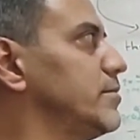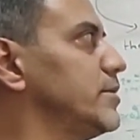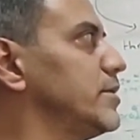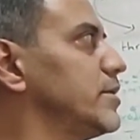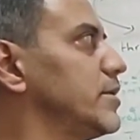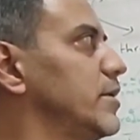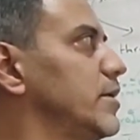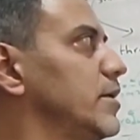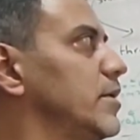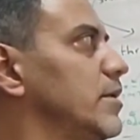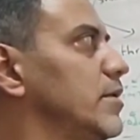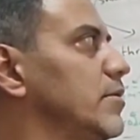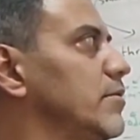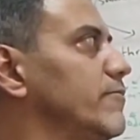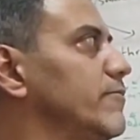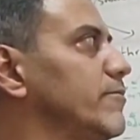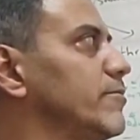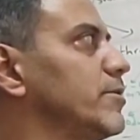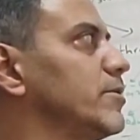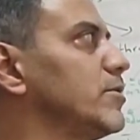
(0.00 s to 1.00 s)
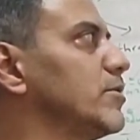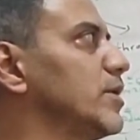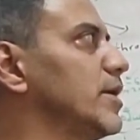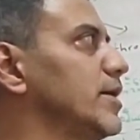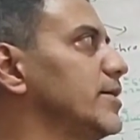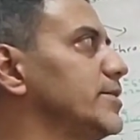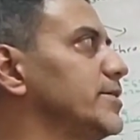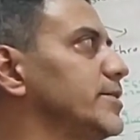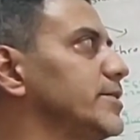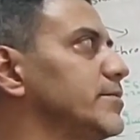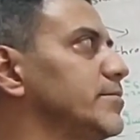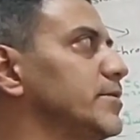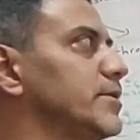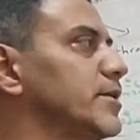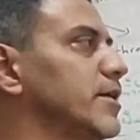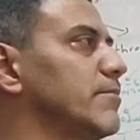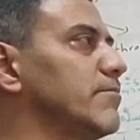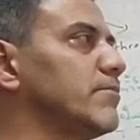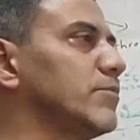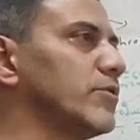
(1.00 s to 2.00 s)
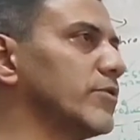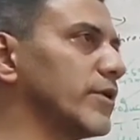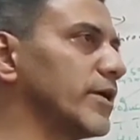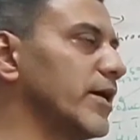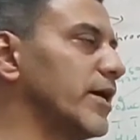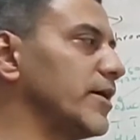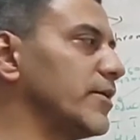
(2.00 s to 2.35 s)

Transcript: uh, fibrinolysis become more